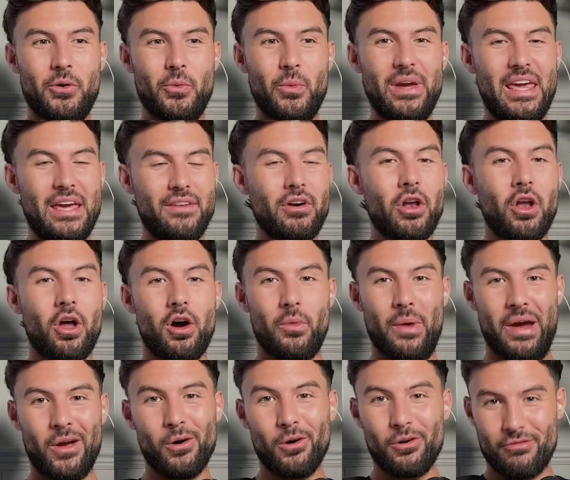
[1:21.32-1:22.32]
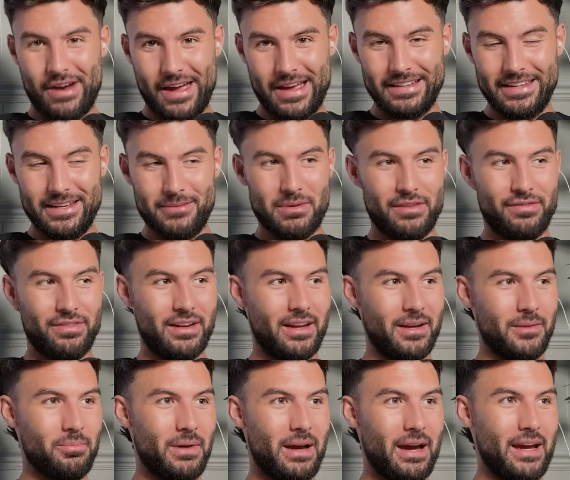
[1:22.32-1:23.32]
We give a lot away already, but I feel
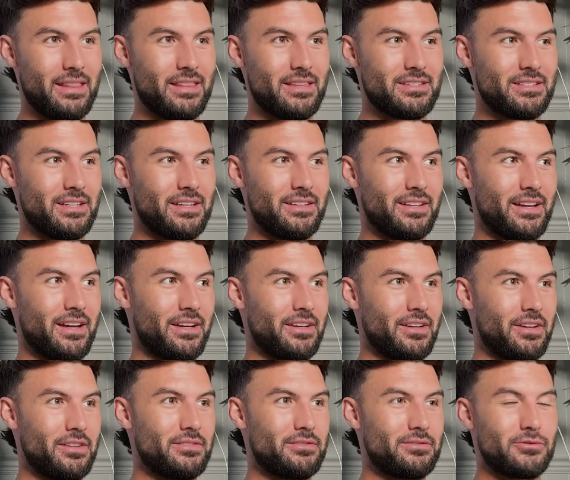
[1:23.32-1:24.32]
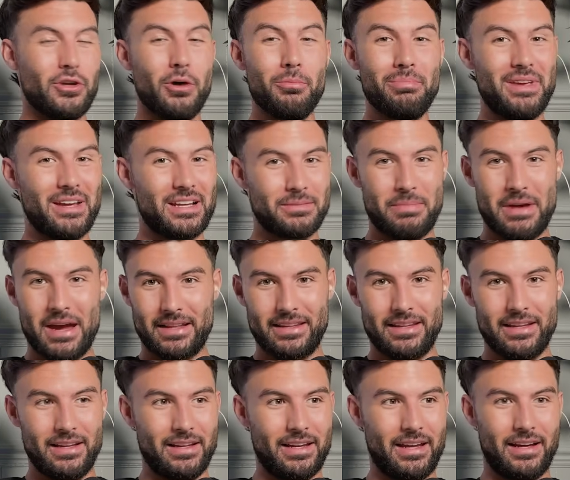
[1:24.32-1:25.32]
like behind the scenes, don't be
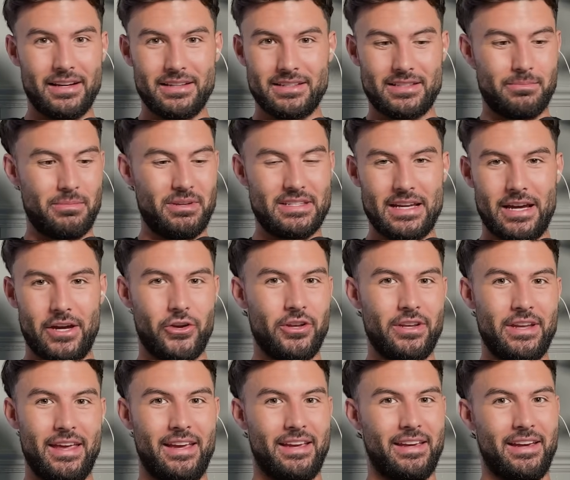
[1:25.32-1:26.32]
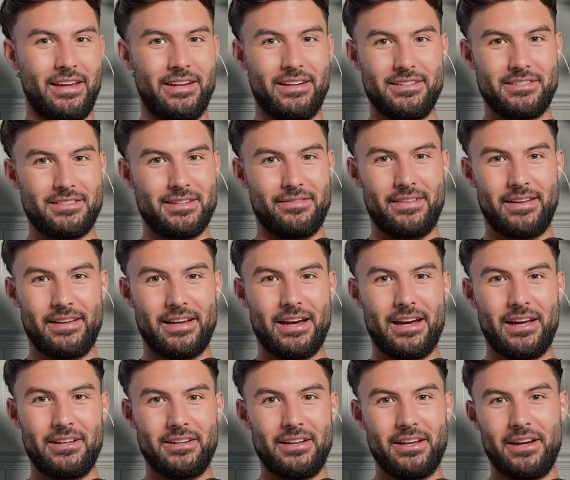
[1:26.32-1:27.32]
expecting us to be sat here naked and stuff like
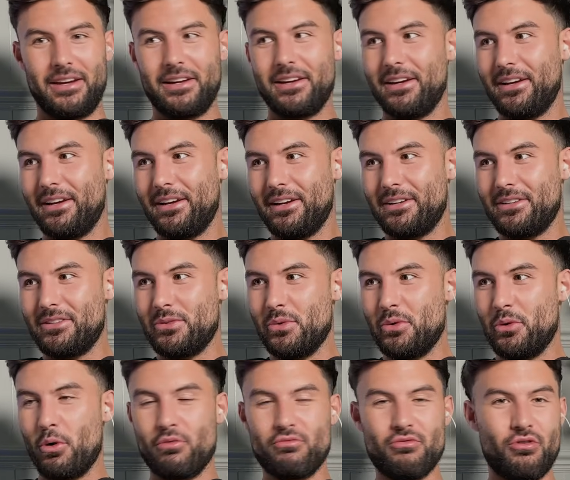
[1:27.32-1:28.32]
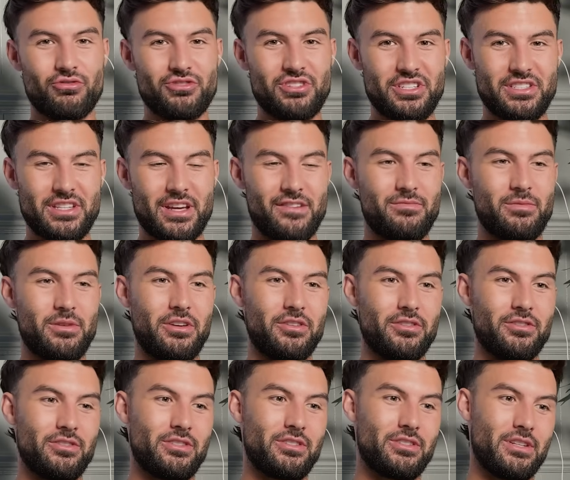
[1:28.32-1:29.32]
that and doing all raunchy stuff,
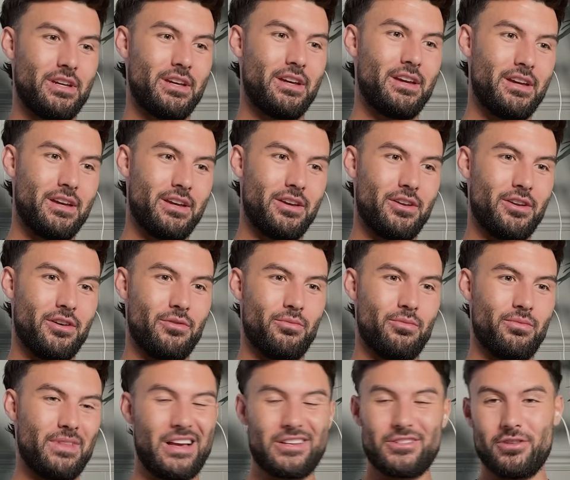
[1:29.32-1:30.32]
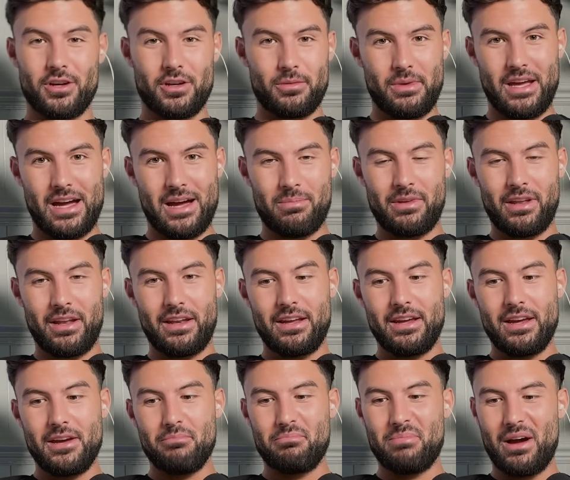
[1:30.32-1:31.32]
because that's not going to be happening.
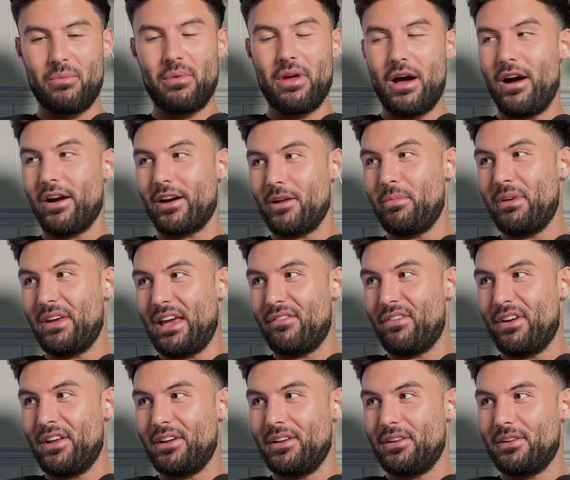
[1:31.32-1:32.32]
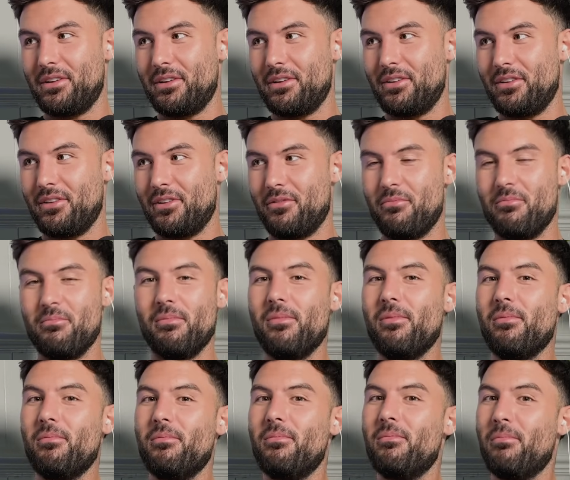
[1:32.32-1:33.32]
But we are going to be giving
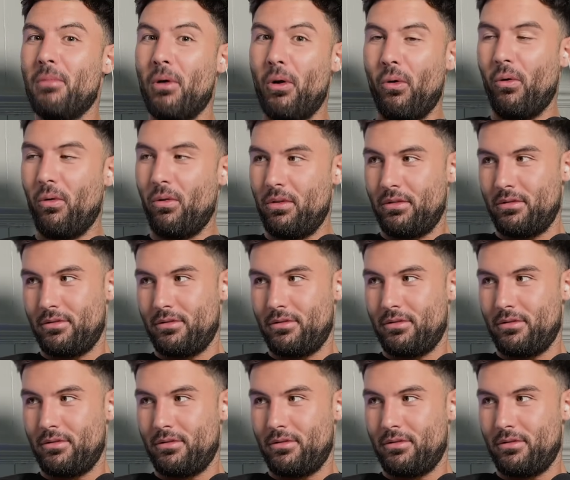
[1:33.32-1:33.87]
more.